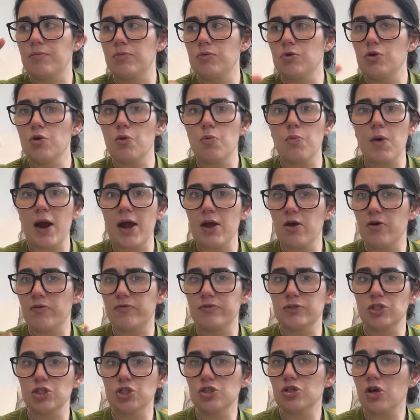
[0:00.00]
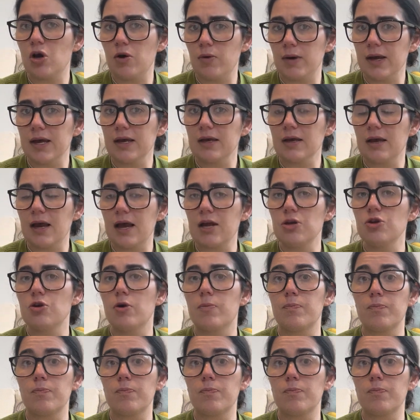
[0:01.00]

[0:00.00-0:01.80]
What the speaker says: way of sewing and your